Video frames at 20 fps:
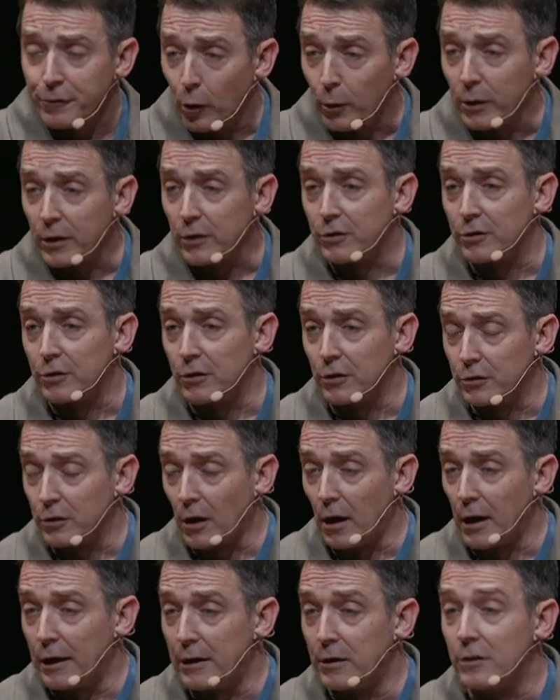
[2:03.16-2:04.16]
focused
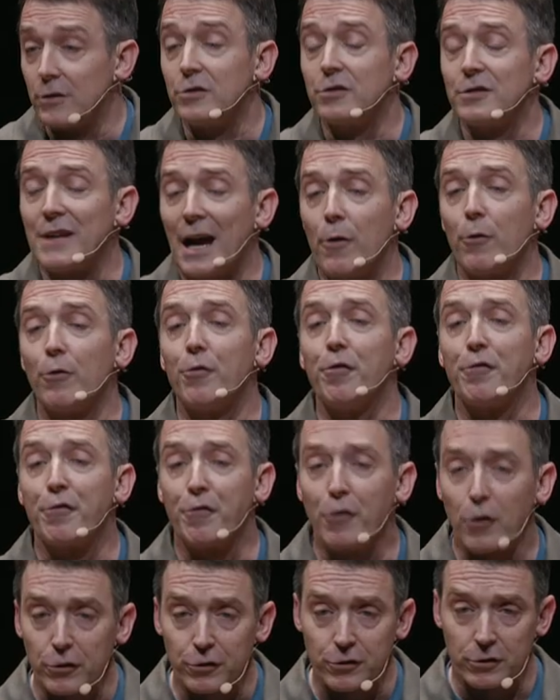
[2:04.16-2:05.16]
design, sound
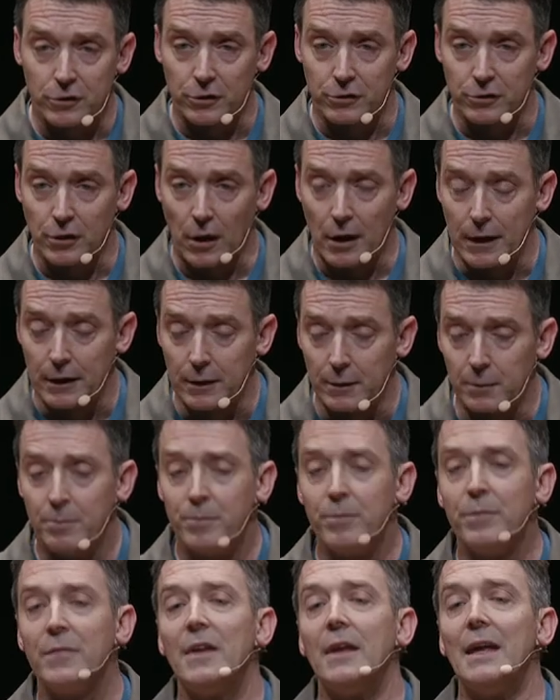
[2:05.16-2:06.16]
first design,
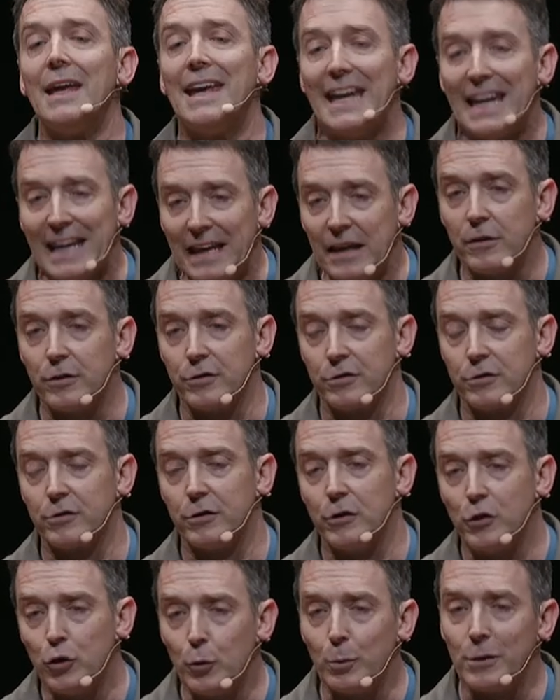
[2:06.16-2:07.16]

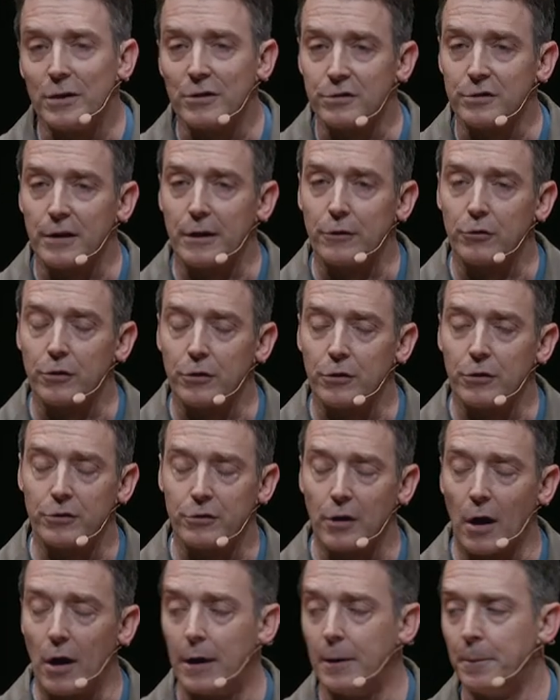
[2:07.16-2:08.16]
is human centered
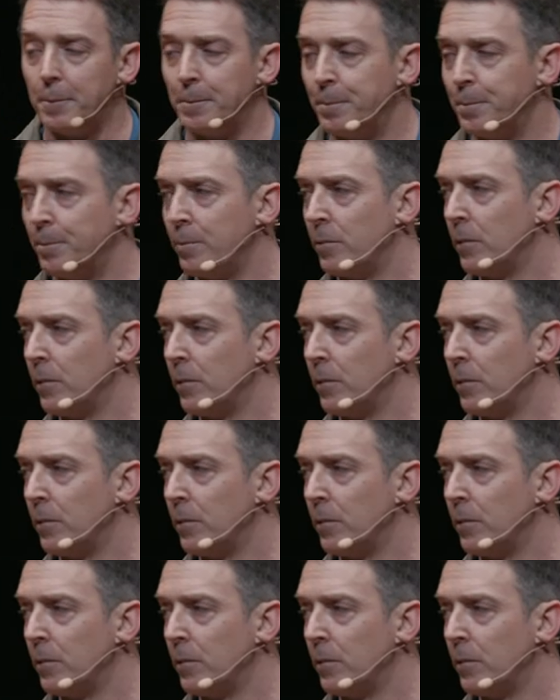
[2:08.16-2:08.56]
design.